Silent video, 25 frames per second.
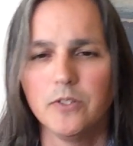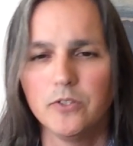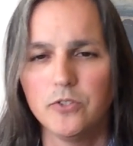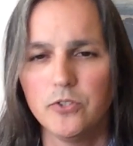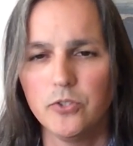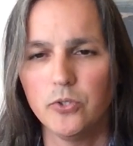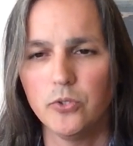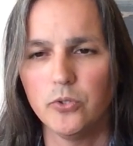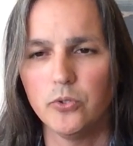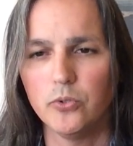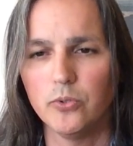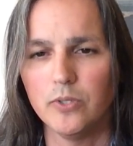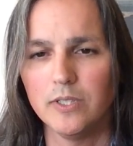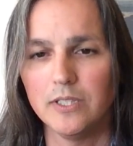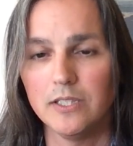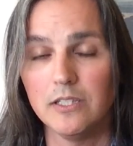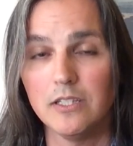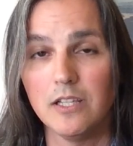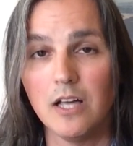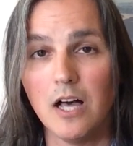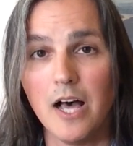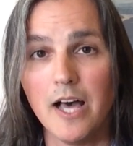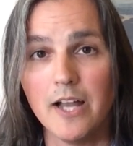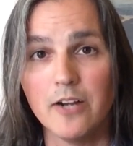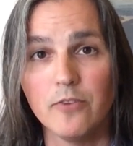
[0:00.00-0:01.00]
to a
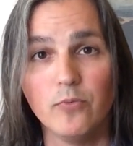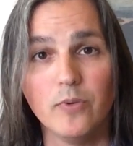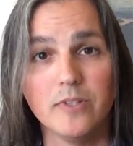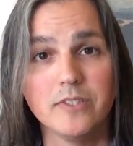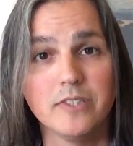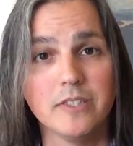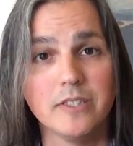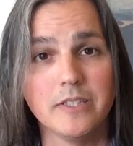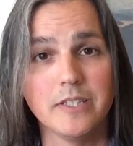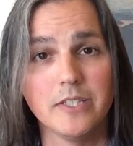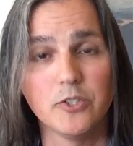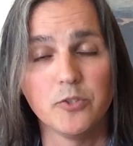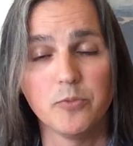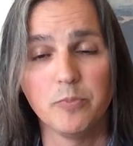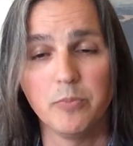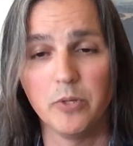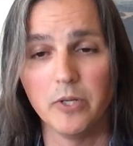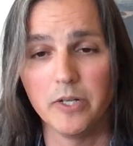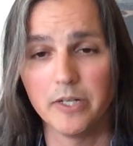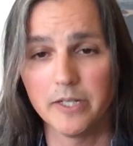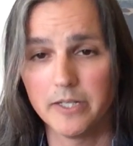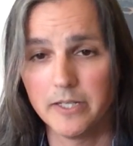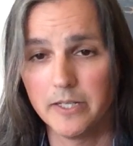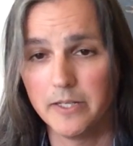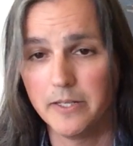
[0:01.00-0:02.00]
lot of what's in this
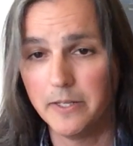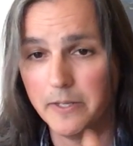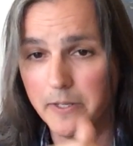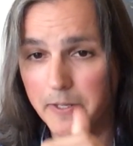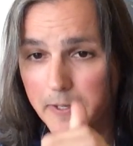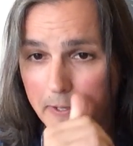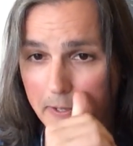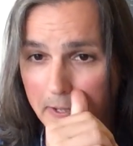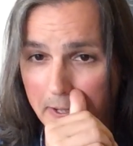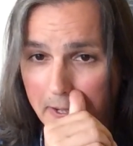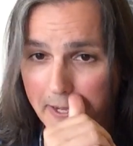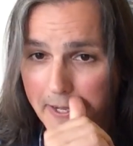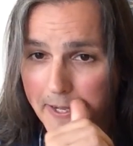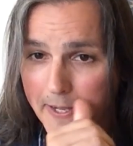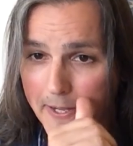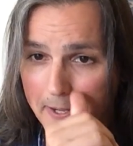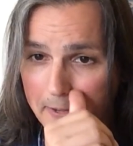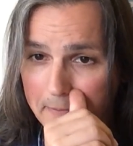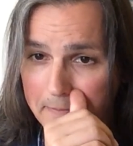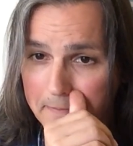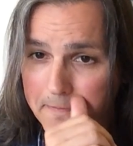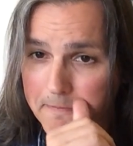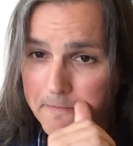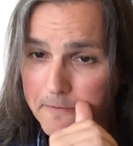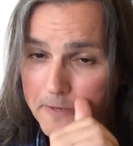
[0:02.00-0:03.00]
book,
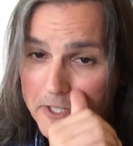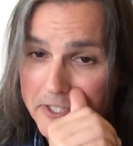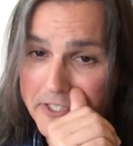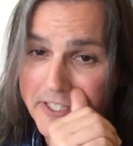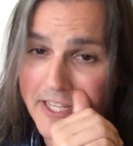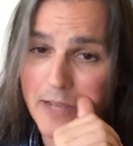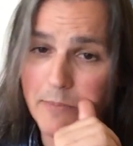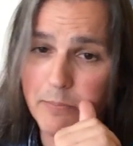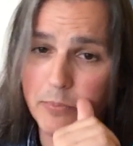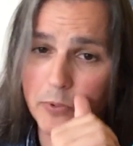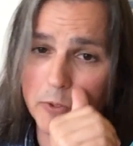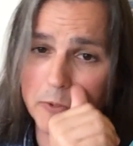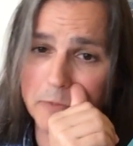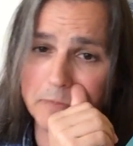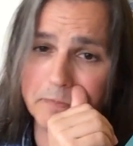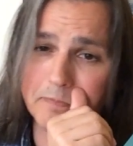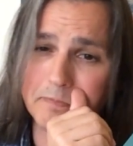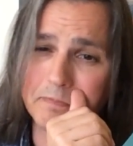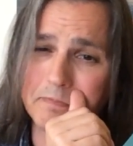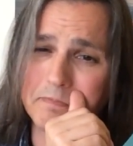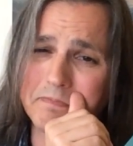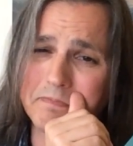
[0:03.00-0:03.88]
for example,